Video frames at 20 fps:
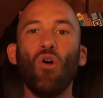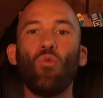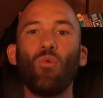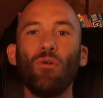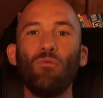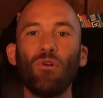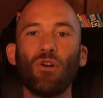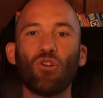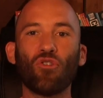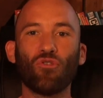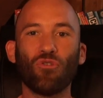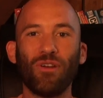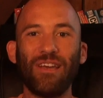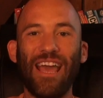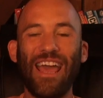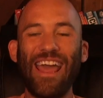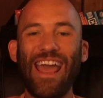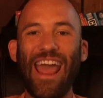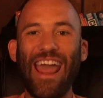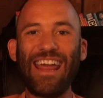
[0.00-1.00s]
we would
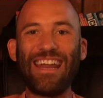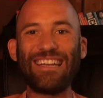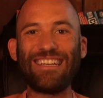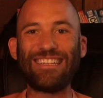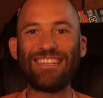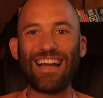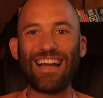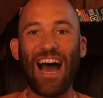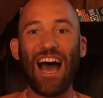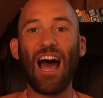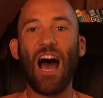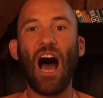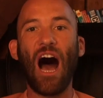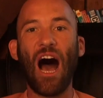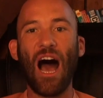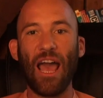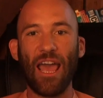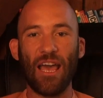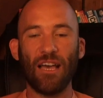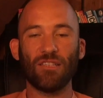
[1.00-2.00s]
create a
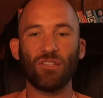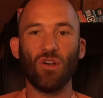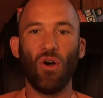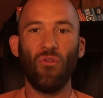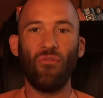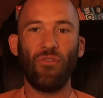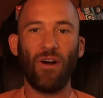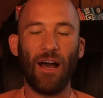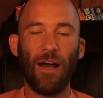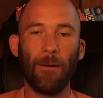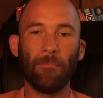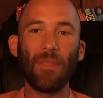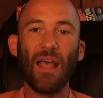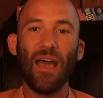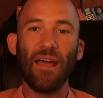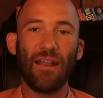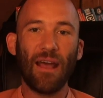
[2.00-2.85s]
.iso file.